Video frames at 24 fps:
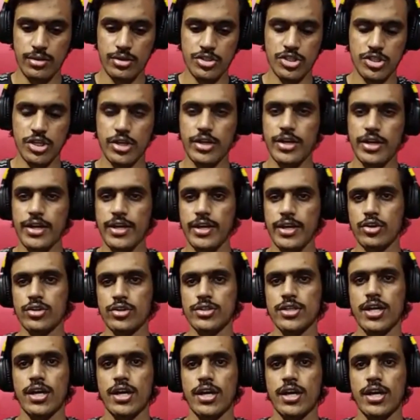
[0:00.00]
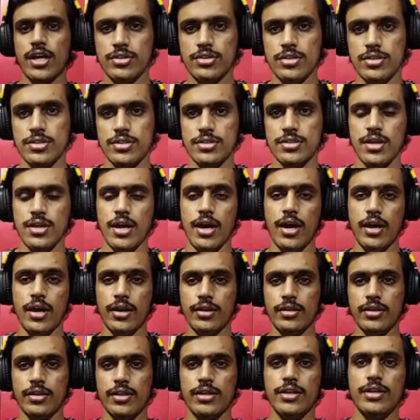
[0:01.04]
journey your challenges
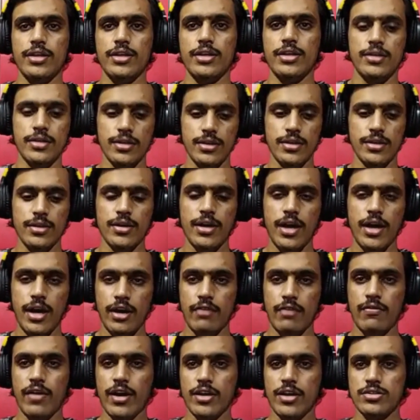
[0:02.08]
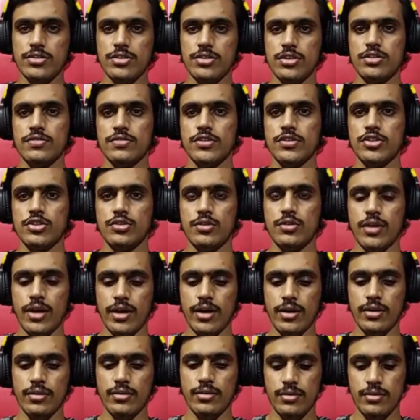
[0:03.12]
and the advices which you had